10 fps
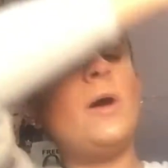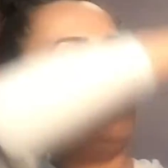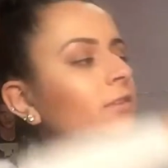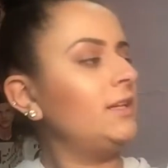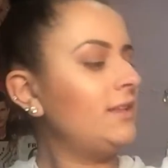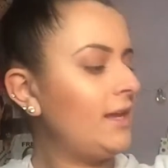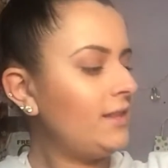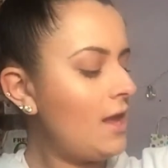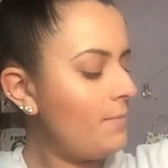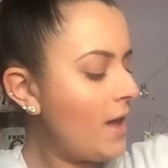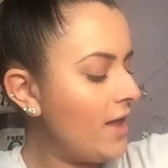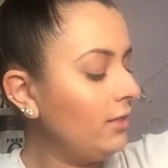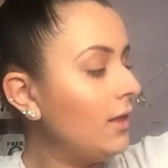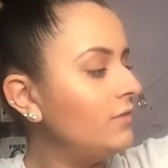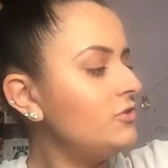I really like them. I
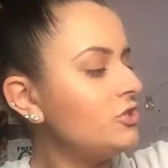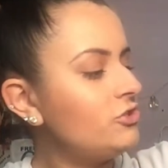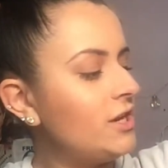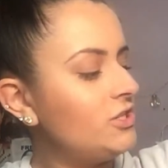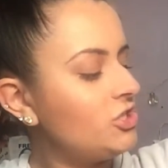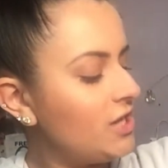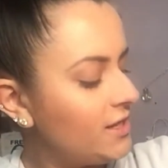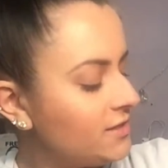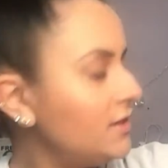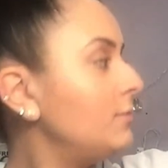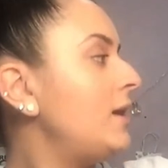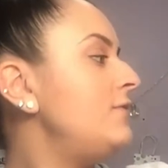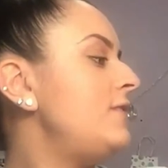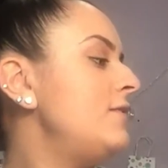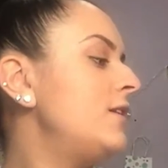love distressed jeans. They're my
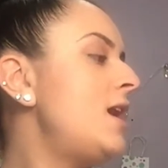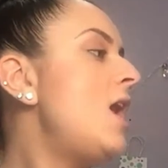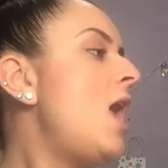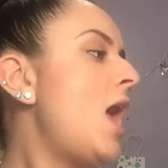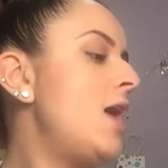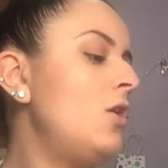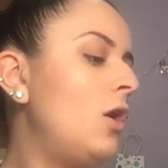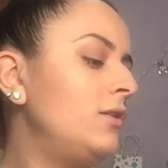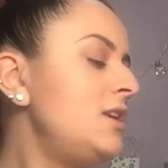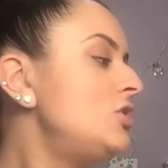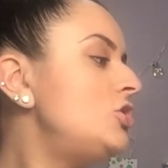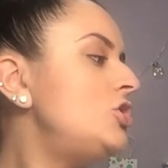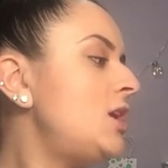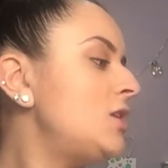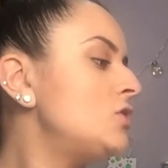favorite. And all these
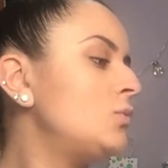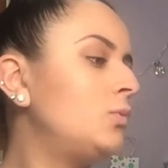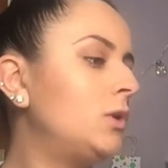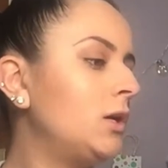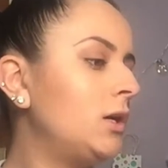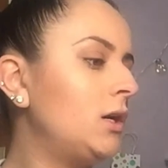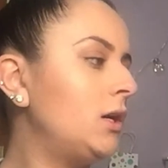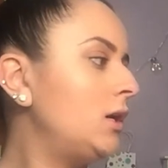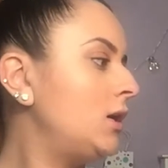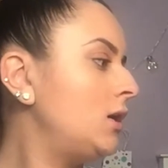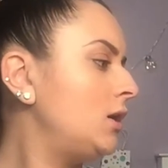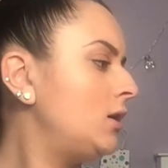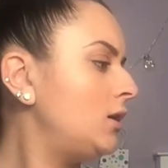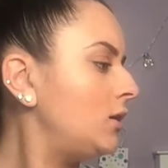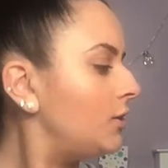jeans
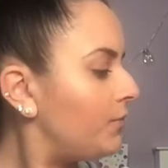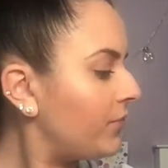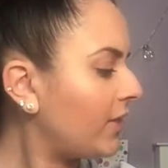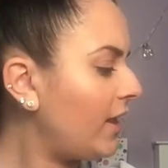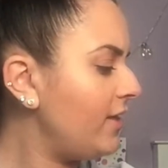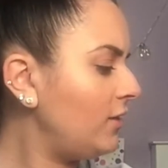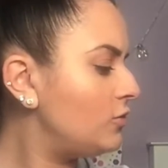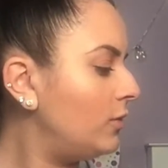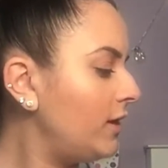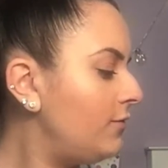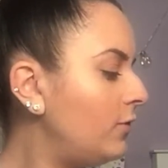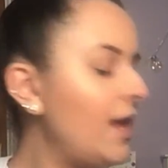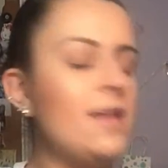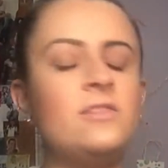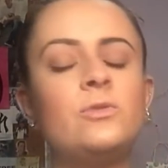were, I think,
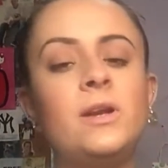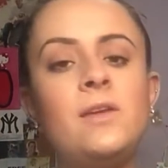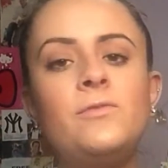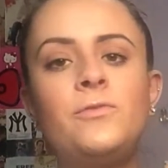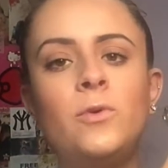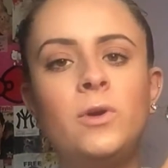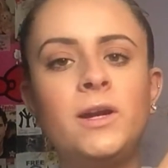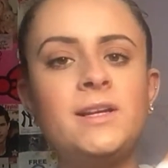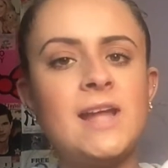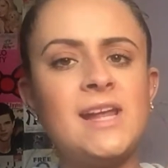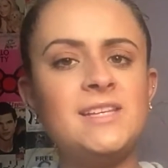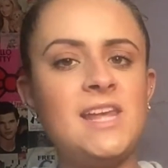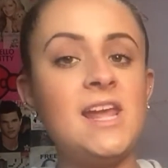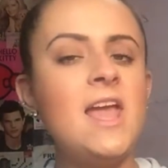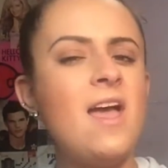
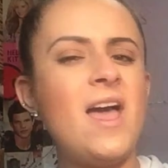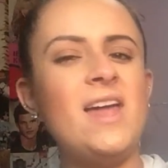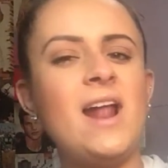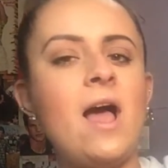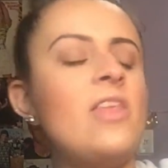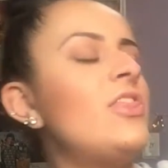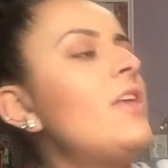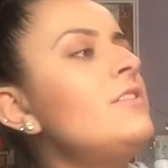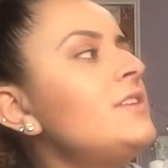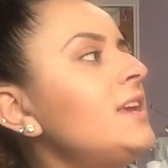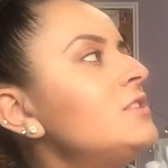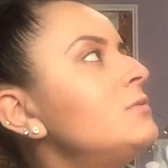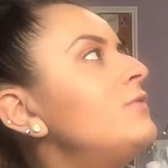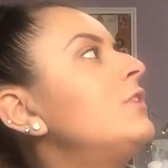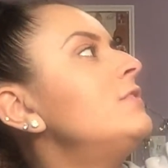$24.90. And the other thing is
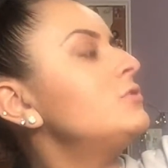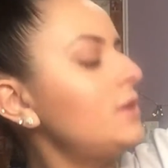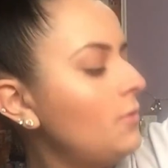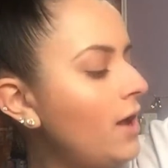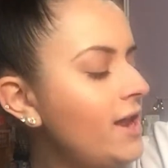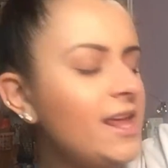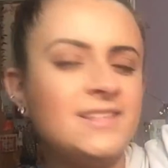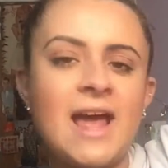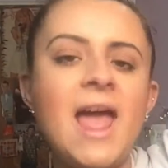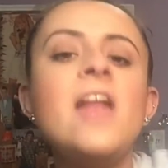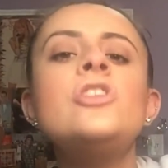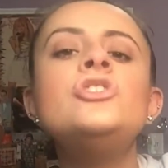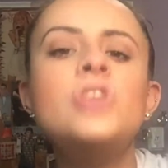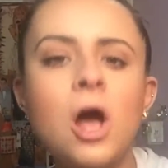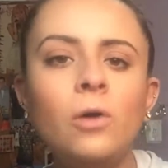with Forever 21 is I had
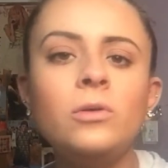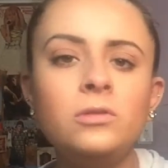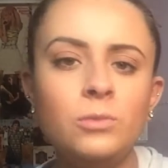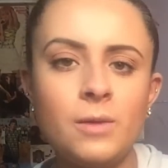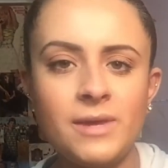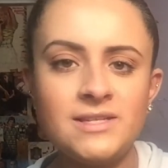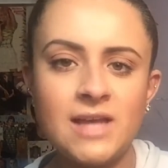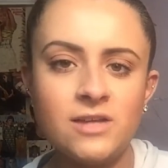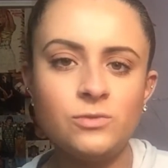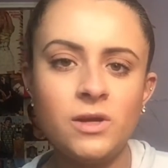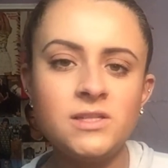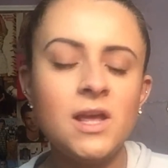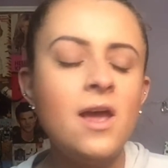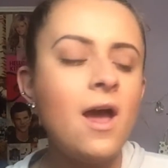no clue what my size was.